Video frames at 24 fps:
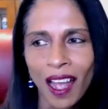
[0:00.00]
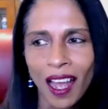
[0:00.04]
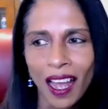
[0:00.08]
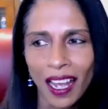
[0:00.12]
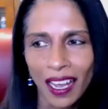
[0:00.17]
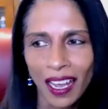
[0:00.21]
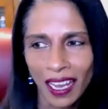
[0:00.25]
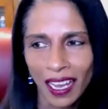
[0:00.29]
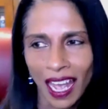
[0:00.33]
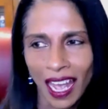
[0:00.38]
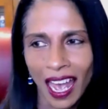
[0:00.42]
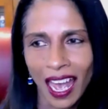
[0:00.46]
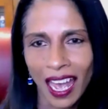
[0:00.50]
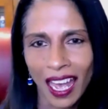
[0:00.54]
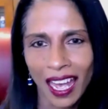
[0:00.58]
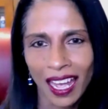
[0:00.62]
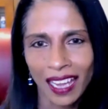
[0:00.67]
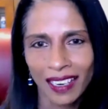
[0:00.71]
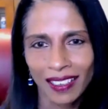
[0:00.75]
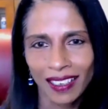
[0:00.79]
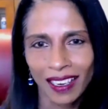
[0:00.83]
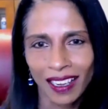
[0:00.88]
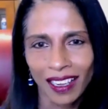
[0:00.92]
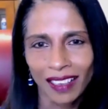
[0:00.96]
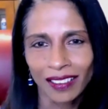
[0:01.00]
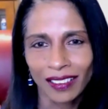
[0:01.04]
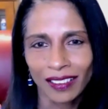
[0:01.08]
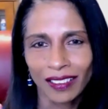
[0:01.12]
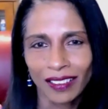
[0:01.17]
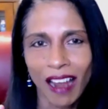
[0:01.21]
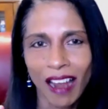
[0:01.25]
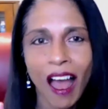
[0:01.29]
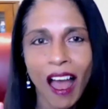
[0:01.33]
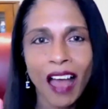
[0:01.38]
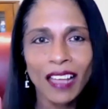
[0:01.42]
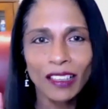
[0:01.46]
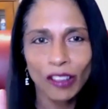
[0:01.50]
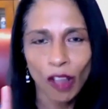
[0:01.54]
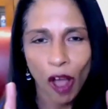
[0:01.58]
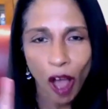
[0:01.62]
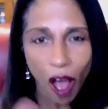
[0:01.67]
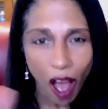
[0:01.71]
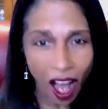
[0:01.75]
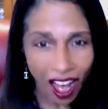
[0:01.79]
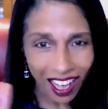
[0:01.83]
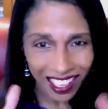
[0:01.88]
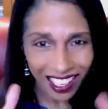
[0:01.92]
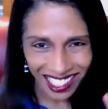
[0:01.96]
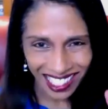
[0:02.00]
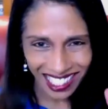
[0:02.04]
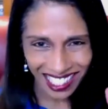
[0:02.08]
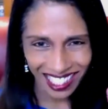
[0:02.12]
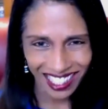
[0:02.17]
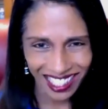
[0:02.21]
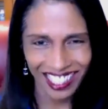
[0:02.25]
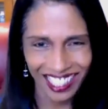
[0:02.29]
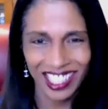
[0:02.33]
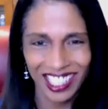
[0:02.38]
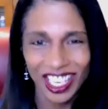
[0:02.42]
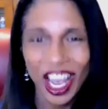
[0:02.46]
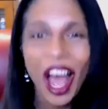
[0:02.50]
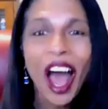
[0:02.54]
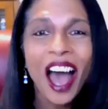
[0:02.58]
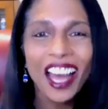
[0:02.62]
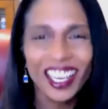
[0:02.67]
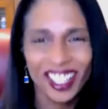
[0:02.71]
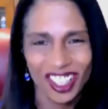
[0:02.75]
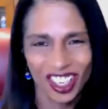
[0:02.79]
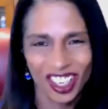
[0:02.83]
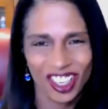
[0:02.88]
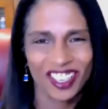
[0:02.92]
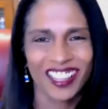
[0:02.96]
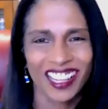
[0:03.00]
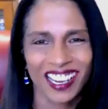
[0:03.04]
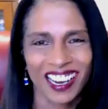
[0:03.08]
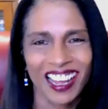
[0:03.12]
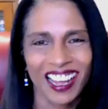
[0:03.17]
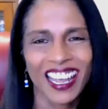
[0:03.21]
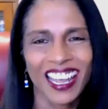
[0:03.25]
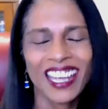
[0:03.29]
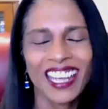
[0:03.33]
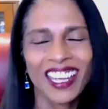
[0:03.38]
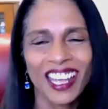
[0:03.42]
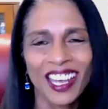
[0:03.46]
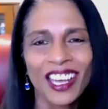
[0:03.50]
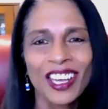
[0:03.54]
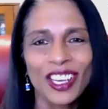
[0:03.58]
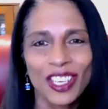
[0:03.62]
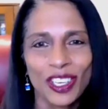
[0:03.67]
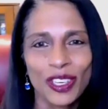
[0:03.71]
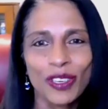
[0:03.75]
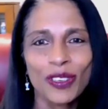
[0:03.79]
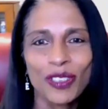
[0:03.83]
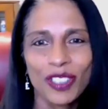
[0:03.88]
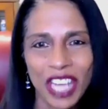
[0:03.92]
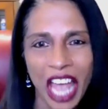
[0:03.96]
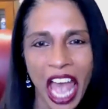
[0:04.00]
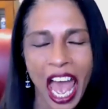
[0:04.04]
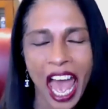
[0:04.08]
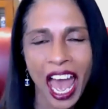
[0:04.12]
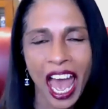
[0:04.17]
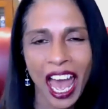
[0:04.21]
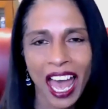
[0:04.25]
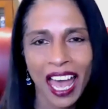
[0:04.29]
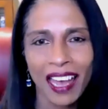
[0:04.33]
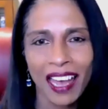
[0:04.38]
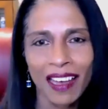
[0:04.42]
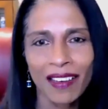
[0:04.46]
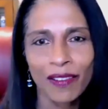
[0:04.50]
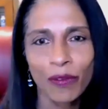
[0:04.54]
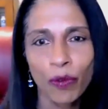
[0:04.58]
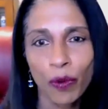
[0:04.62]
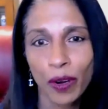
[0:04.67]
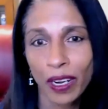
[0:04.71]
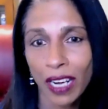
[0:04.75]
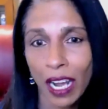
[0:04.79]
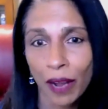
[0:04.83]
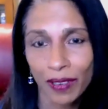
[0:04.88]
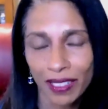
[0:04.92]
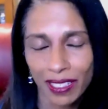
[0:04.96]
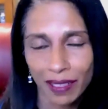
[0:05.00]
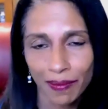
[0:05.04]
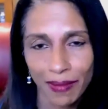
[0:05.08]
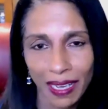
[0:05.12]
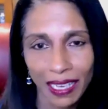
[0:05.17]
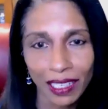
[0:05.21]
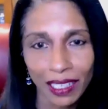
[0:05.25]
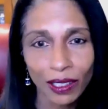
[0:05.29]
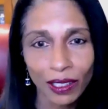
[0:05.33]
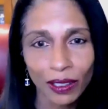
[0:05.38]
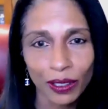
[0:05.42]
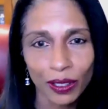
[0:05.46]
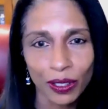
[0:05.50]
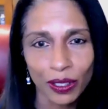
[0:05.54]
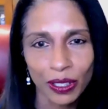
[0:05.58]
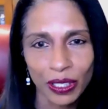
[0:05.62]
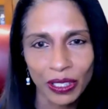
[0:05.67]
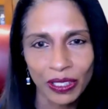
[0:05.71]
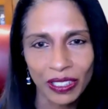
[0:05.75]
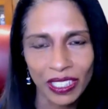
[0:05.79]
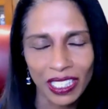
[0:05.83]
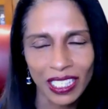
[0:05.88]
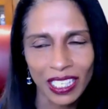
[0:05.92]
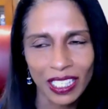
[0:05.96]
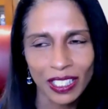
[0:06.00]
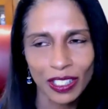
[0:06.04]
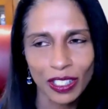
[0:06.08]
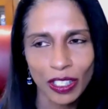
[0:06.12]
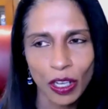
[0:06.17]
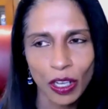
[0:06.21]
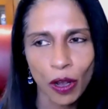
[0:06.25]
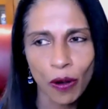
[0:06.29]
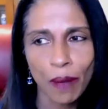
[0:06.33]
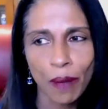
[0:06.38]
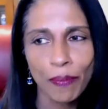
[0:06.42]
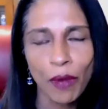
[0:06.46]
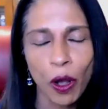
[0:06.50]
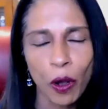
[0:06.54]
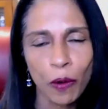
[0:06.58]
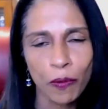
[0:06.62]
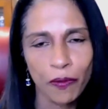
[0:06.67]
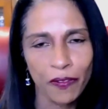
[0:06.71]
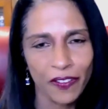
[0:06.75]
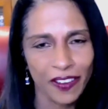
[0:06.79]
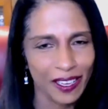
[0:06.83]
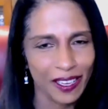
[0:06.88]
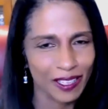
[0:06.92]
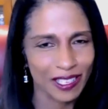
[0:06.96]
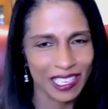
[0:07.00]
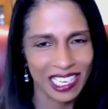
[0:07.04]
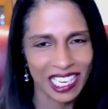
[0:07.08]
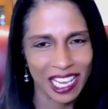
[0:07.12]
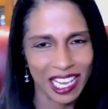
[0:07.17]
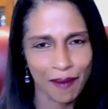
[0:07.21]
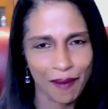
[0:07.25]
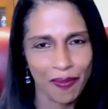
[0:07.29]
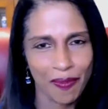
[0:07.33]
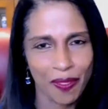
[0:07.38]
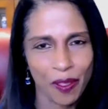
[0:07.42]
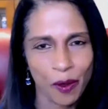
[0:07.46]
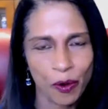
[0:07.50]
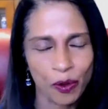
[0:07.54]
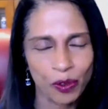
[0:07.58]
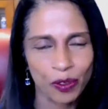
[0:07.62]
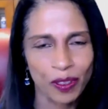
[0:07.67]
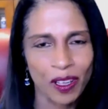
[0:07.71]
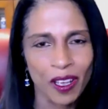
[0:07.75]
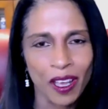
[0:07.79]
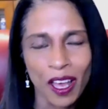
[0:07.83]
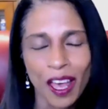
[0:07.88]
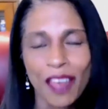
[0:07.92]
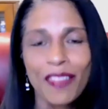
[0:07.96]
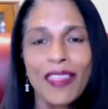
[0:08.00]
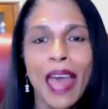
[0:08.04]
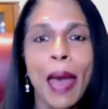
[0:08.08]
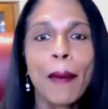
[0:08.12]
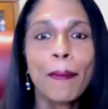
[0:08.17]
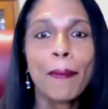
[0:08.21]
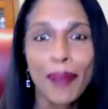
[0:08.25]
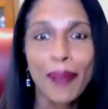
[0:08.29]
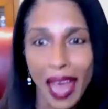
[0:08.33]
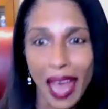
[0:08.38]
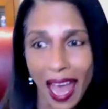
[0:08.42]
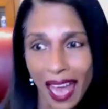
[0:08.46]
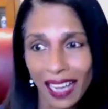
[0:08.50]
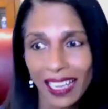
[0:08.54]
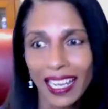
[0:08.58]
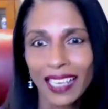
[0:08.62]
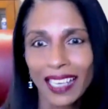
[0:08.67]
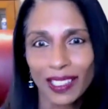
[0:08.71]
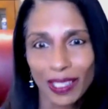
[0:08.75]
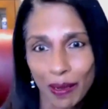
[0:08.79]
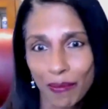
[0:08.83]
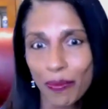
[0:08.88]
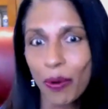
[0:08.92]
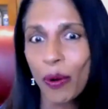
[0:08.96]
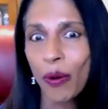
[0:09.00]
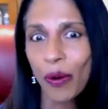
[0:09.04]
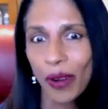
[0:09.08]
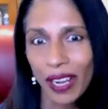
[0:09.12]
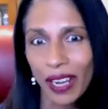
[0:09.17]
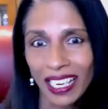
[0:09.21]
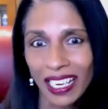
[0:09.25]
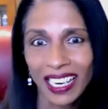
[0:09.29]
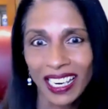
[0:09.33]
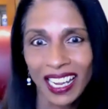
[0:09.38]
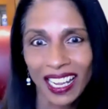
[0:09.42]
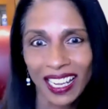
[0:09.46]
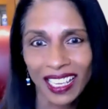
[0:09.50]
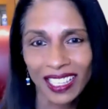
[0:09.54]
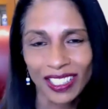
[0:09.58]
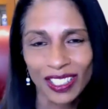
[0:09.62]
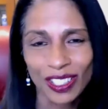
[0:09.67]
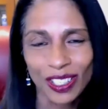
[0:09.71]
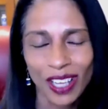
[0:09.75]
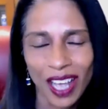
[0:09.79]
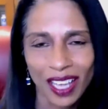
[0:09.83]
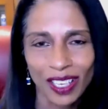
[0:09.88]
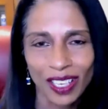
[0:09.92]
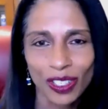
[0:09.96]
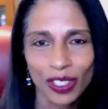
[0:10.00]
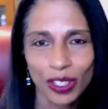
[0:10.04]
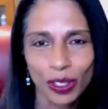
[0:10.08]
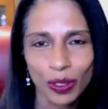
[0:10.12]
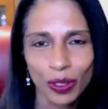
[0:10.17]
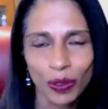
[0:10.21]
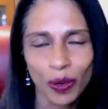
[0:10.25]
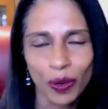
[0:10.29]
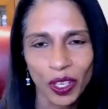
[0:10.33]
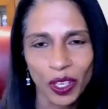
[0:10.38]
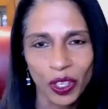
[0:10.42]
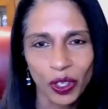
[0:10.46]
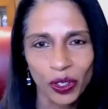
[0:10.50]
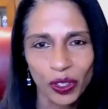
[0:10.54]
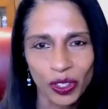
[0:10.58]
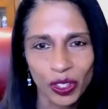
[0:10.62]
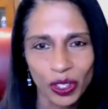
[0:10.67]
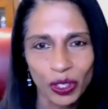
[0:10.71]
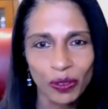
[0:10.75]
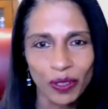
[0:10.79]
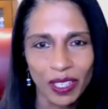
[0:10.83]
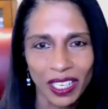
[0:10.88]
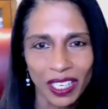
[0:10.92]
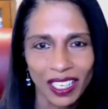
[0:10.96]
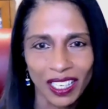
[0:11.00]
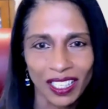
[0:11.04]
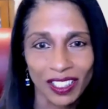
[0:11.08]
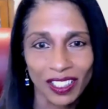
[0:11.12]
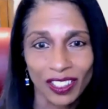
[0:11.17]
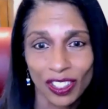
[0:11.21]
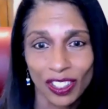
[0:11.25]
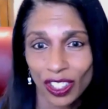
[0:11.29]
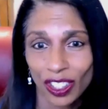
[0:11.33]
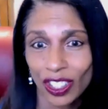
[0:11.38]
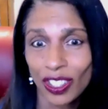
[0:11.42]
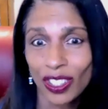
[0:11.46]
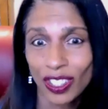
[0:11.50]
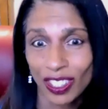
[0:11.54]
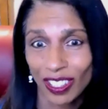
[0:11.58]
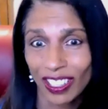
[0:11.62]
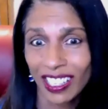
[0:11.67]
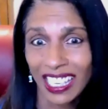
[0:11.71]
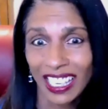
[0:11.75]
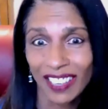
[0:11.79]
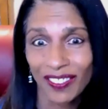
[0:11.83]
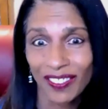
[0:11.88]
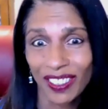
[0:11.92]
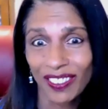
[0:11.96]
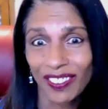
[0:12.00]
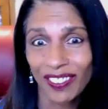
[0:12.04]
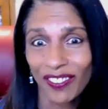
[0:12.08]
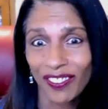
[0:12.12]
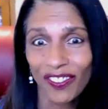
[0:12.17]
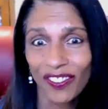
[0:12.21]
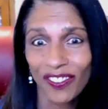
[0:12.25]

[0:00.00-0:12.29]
I had not lost the touch that I used to have when I was a medical student. And so I'm hoping to get that back at some point and do what you're doing, just to even